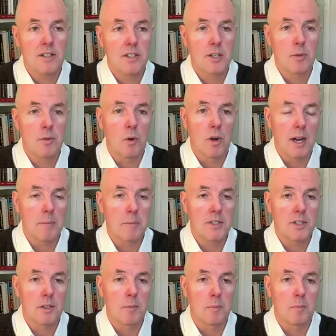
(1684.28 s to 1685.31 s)
to what
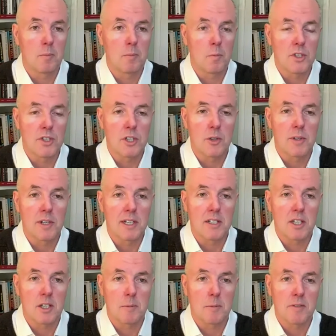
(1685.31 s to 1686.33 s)
AMISOM was doing
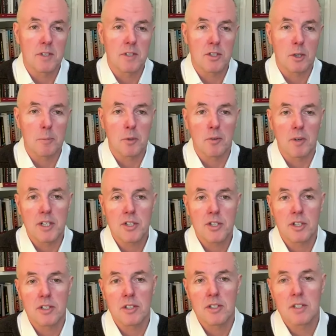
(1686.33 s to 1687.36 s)
in terms of its
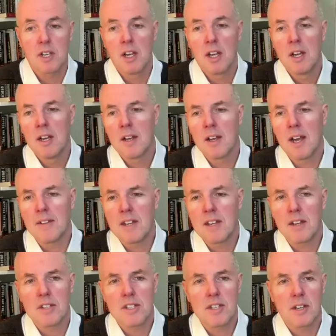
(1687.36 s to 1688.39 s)
operations, and the
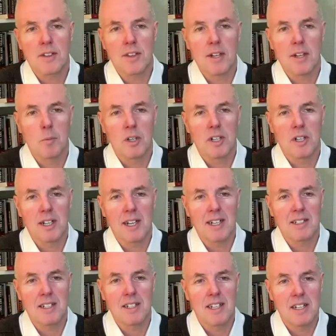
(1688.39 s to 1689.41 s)
others, I think, were
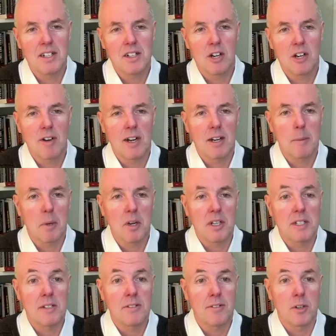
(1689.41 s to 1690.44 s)
connected indirectly
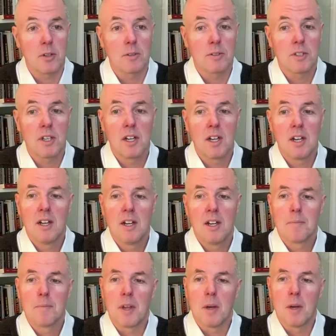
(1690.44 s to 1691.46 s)
by default.
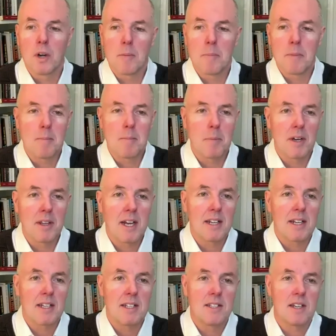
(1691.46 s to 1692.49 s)
And what I mean by that
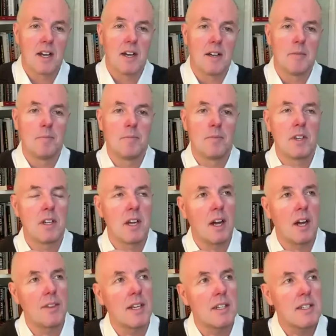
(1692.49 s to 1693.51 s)
is, um,
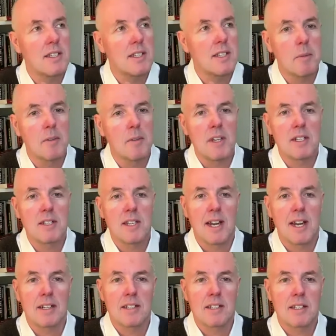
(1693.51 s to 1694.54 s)
I think some of the
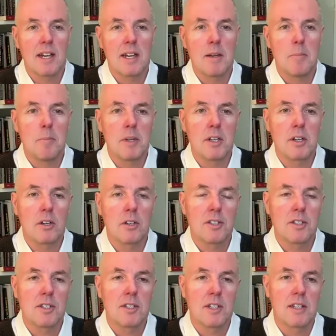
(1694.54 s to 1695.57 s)
attacks came
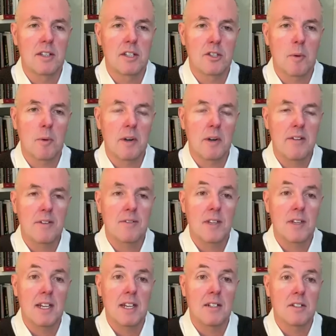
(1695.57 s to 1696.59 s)
because in the
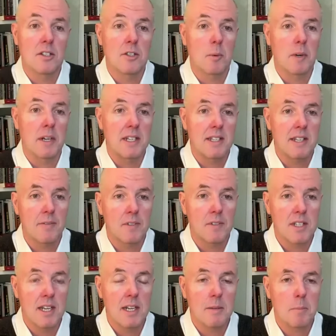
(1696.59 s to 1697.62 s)
2015 to
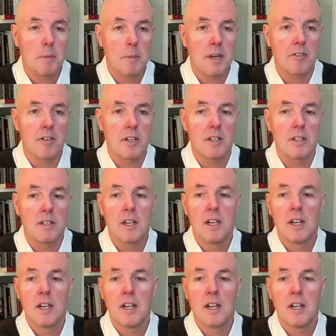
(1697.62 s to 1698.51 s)
2017 period,